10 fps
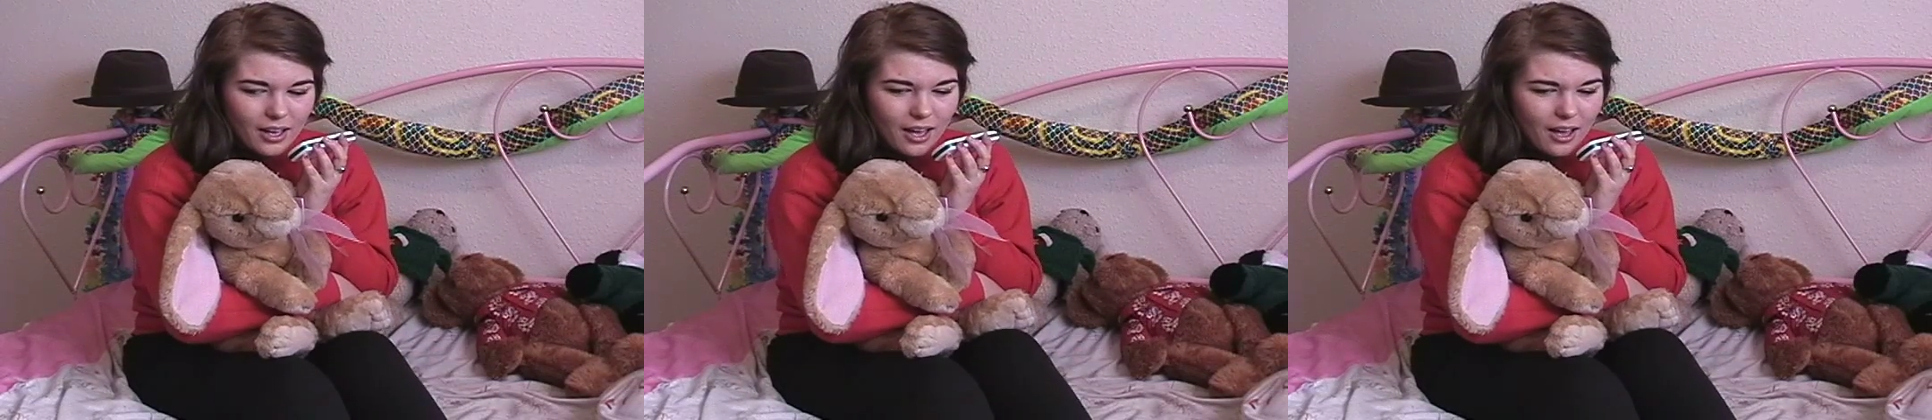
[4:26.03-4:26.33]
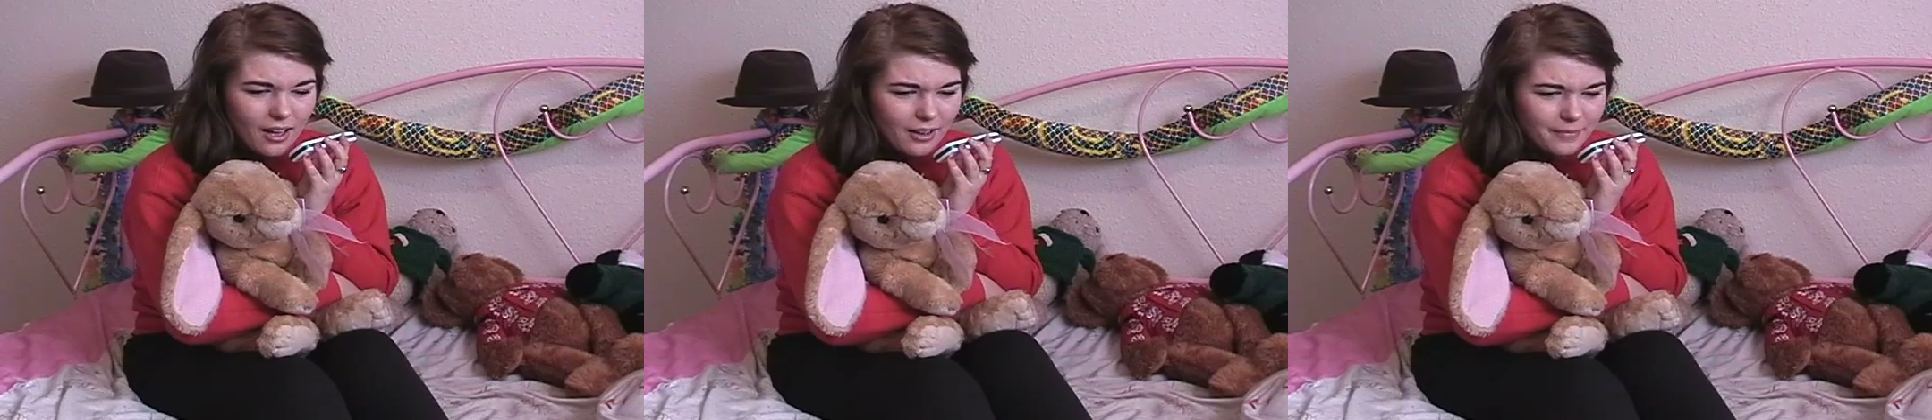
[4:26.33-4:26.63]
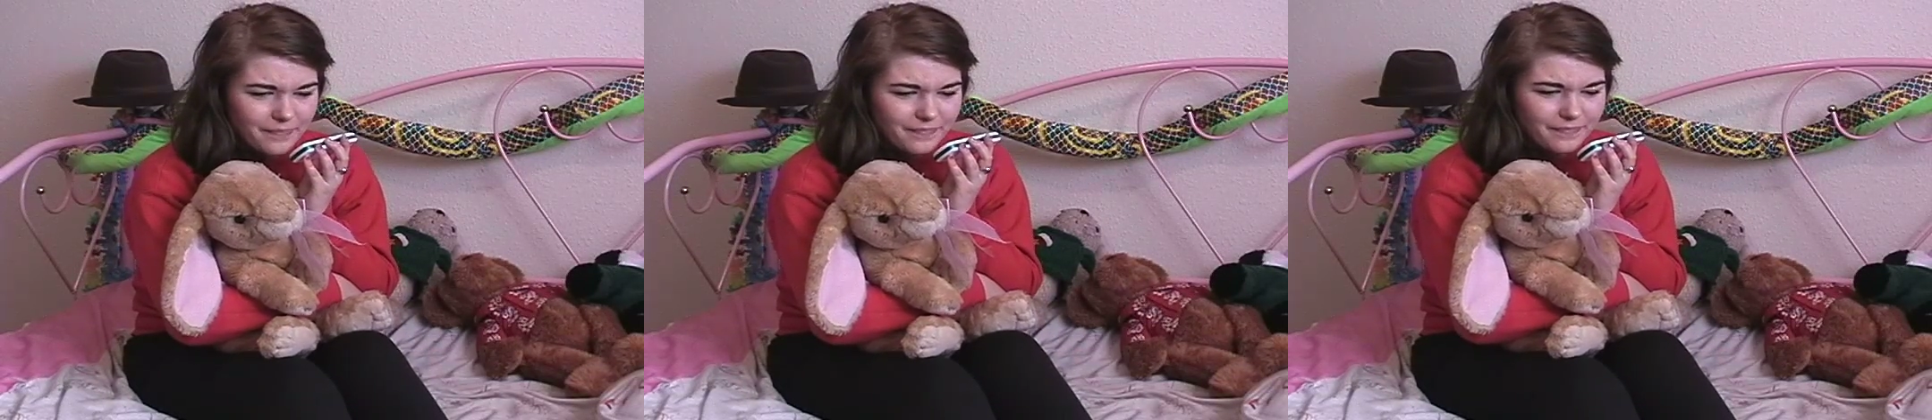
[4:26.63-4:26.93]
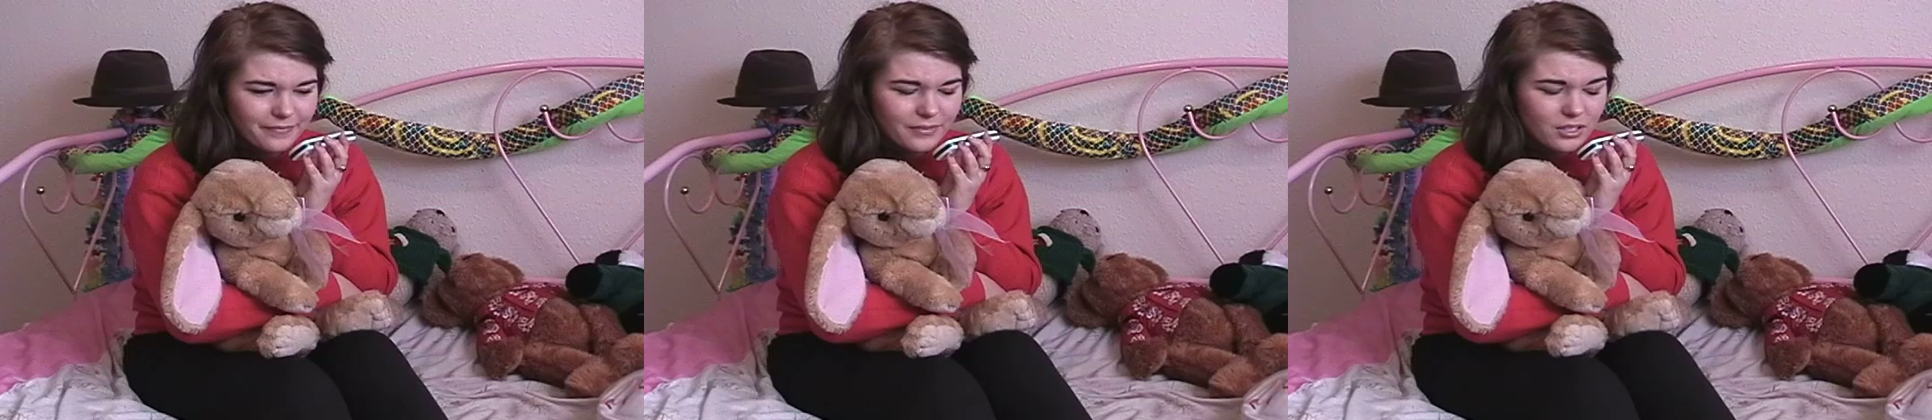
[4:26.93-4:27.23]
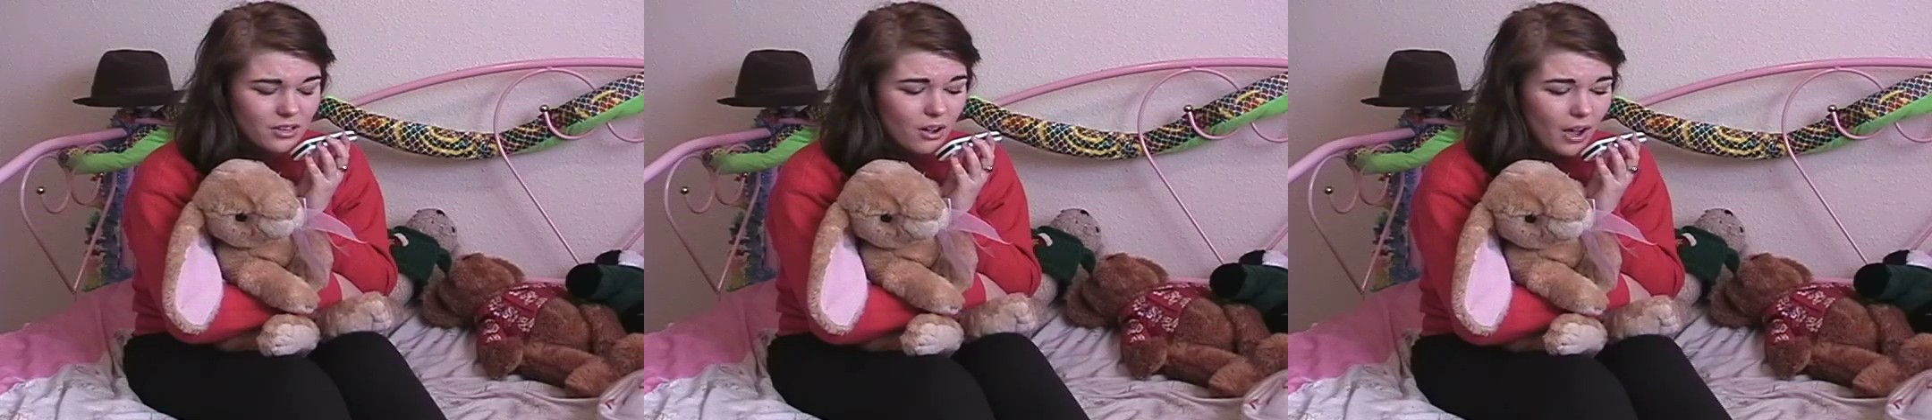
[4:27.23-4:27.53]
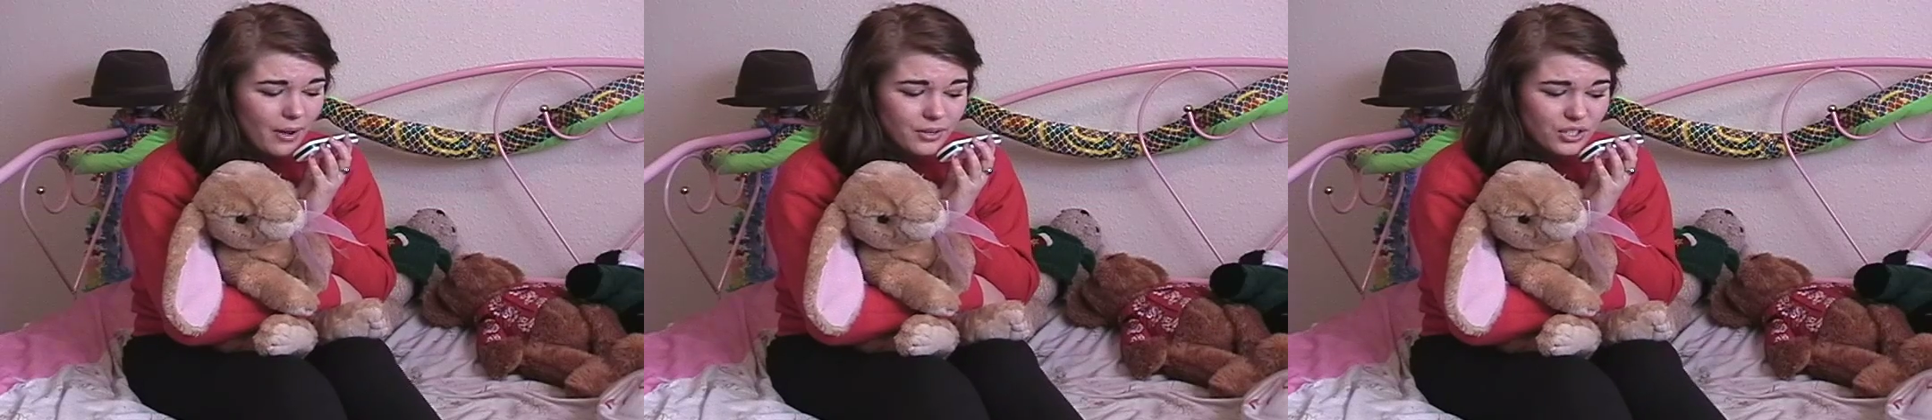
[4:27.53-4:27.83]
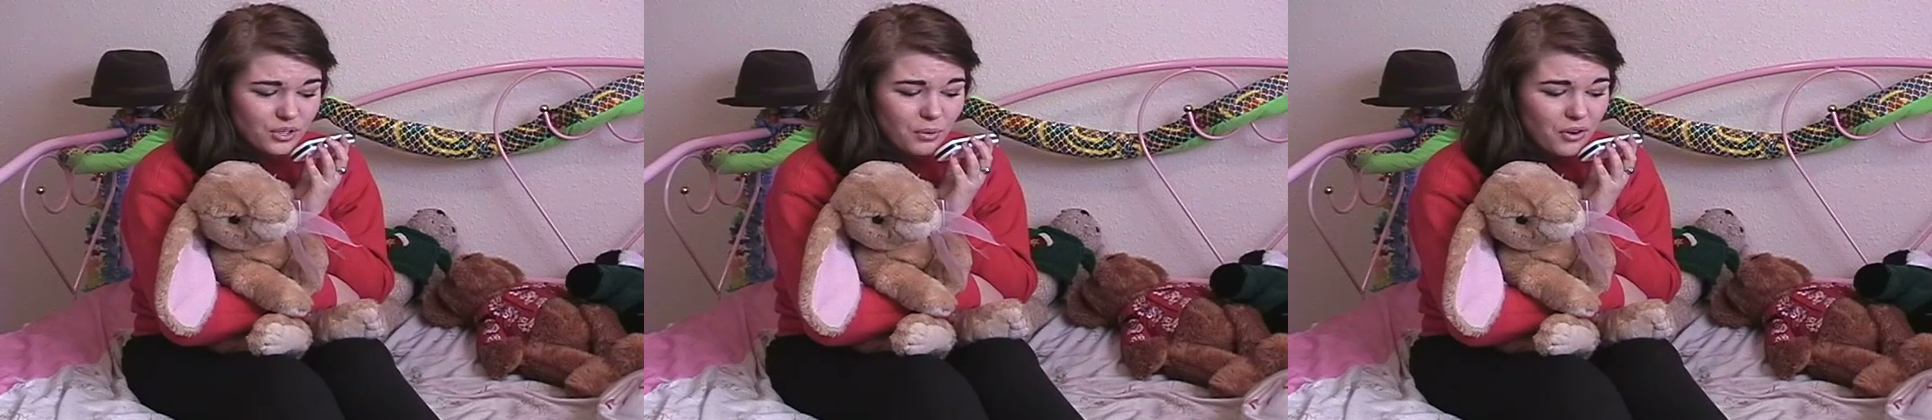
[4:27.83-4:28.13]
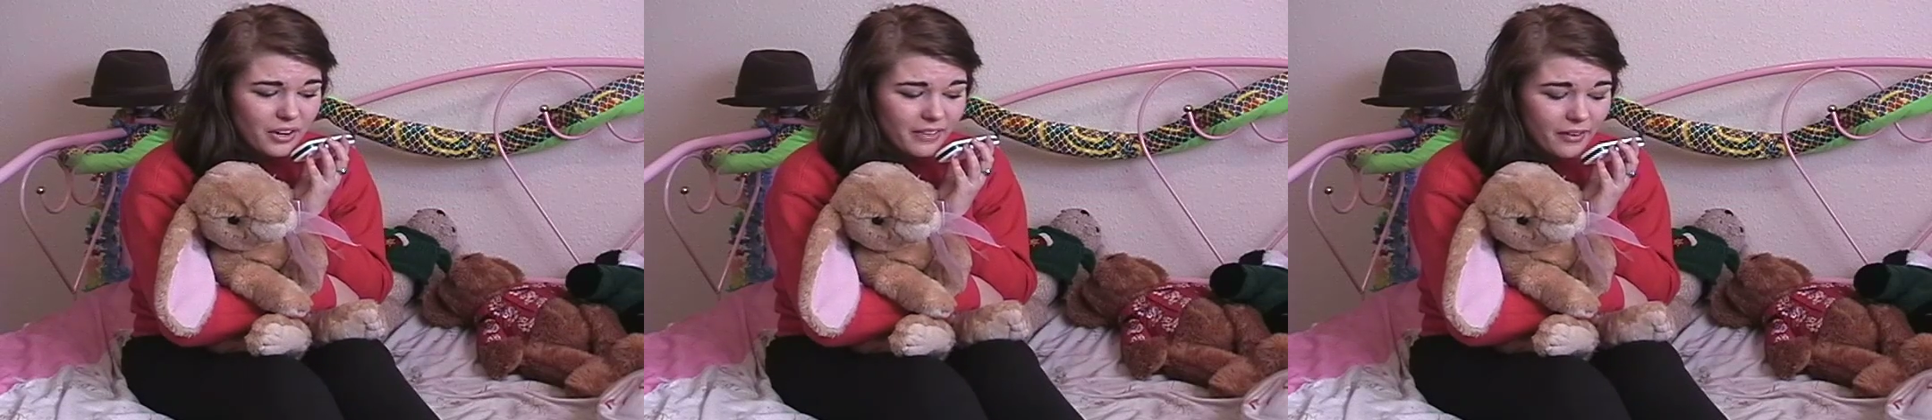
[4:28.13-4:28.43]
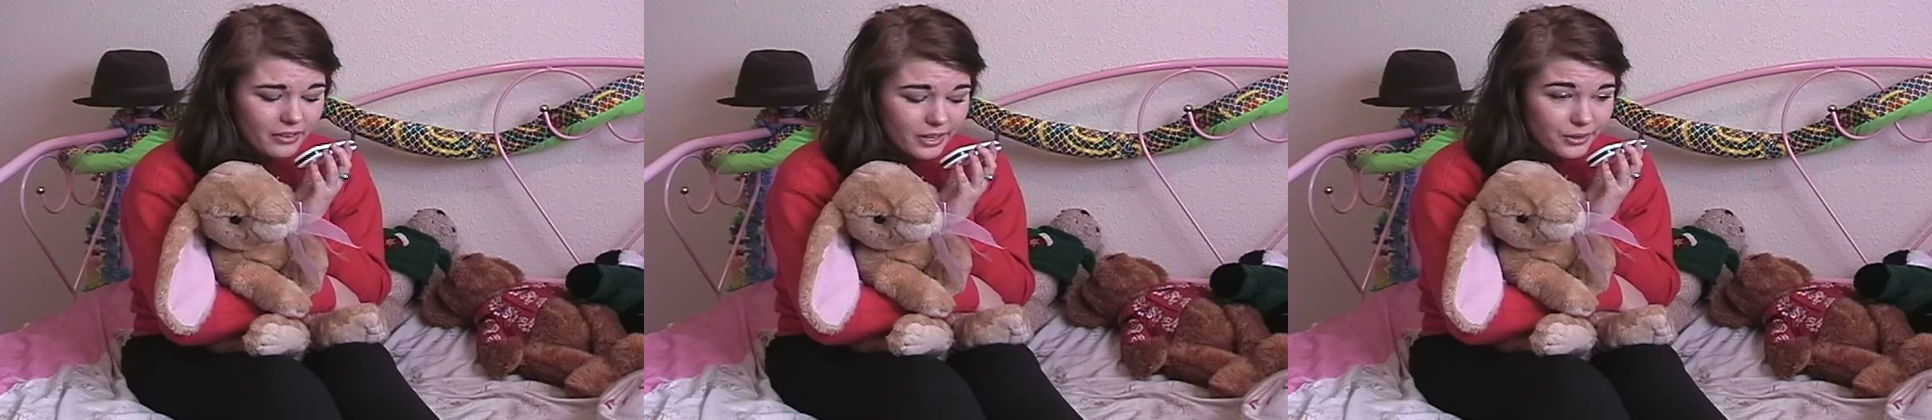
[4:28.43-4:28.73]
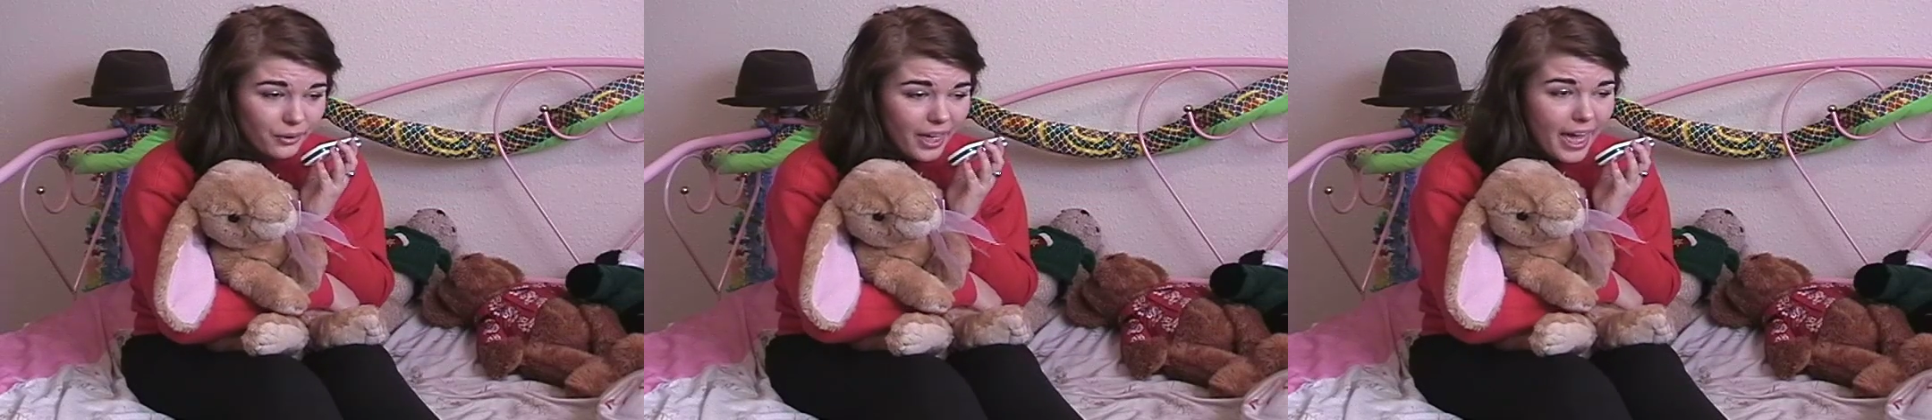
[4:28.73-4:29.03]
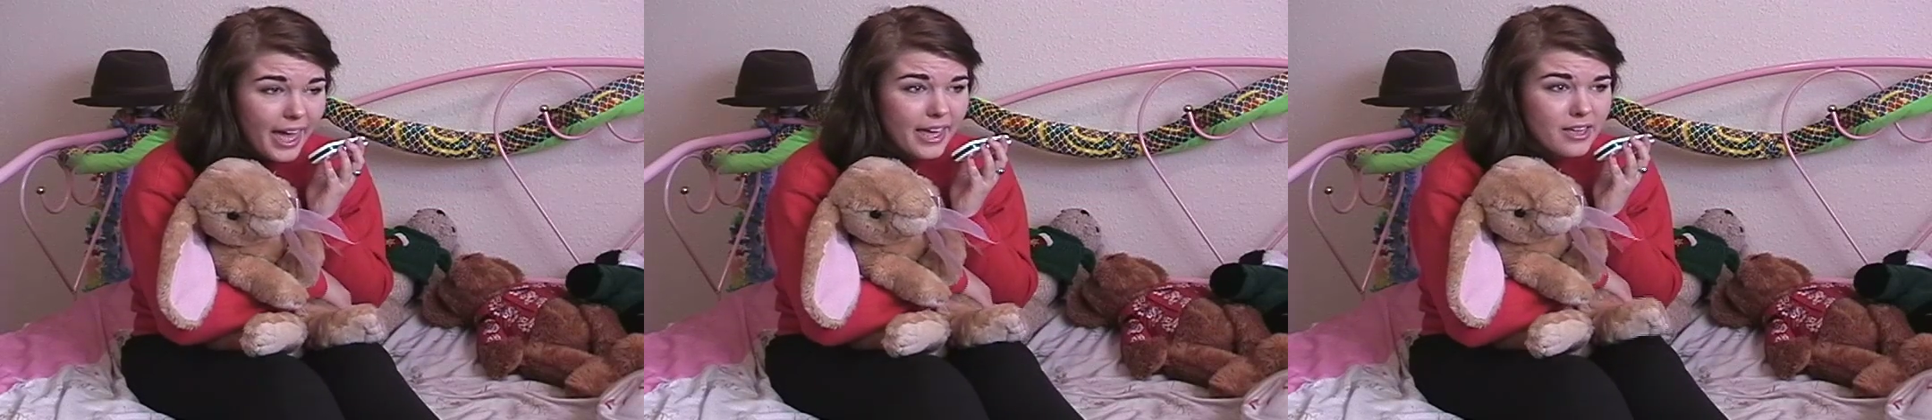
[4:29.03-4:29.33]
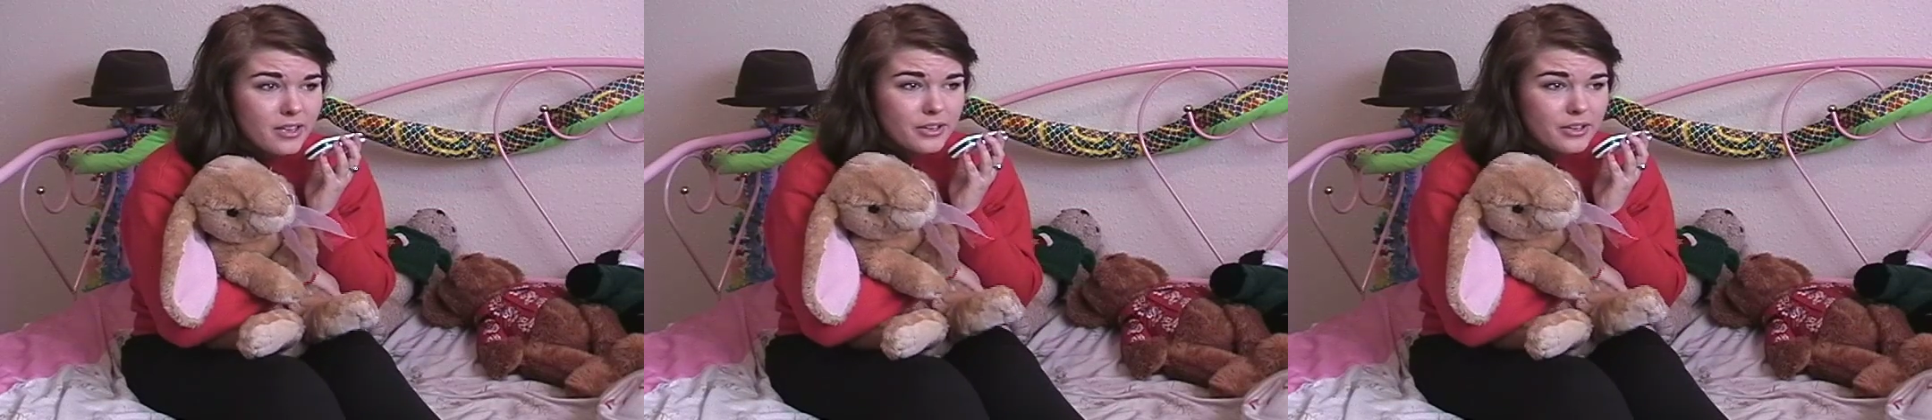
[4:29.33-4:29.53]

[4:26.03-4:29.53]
Um, so I was just wondering if everything's okay.